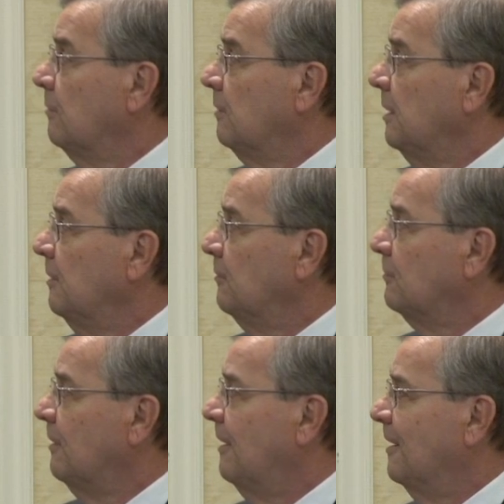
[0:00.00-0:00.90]
We need the
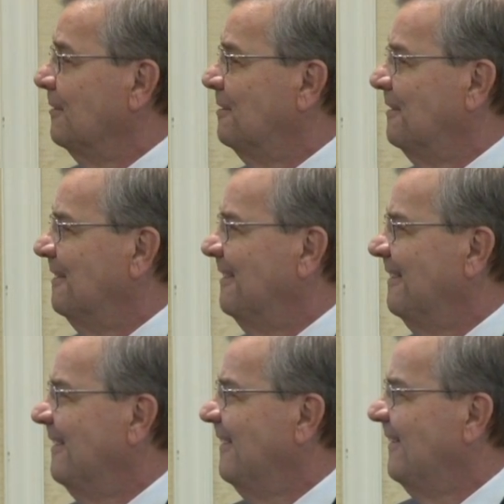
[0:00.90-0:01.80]
slides.
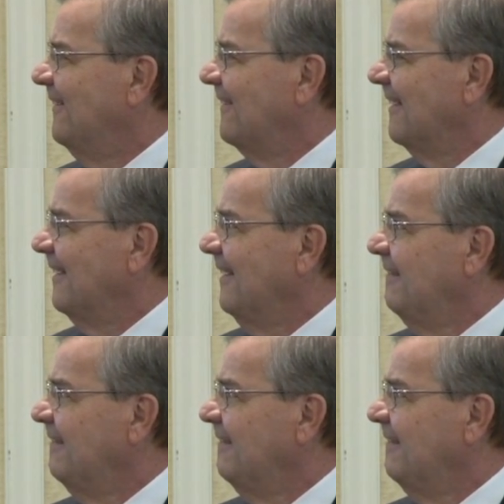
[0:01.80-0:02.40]
Okay.